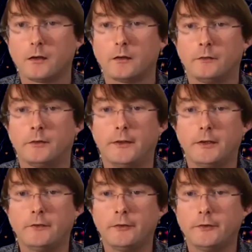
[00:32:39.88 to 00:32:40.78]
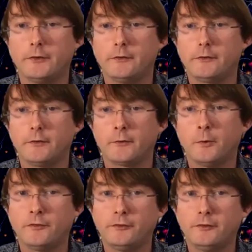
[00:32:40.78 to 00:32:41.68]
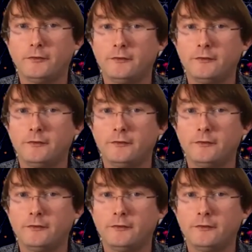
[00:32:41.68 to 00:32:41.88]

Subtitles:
Did that answer the question?